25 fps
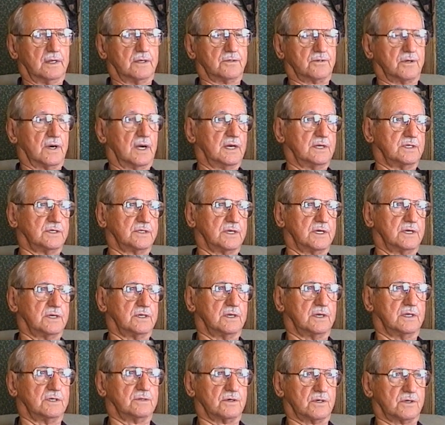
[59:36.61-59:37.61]

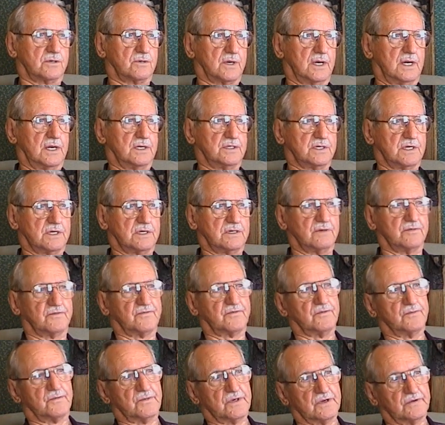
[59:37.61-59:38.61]
transition is a transition
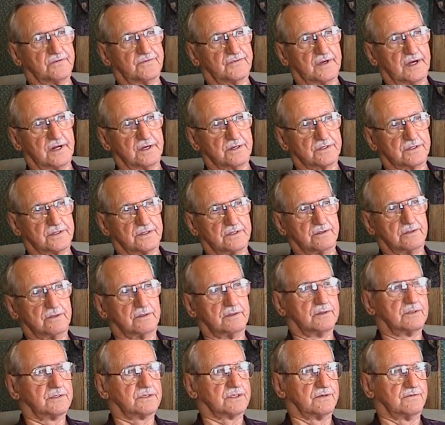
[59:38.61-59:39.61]
from defense to
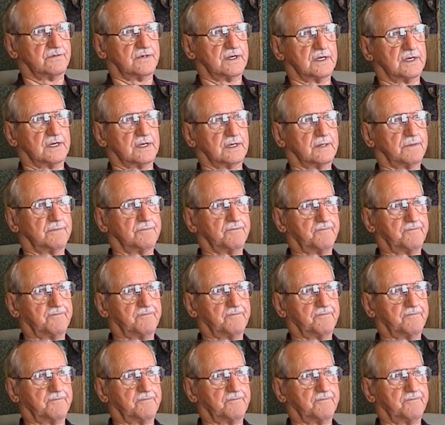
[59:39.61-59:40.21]
civilian.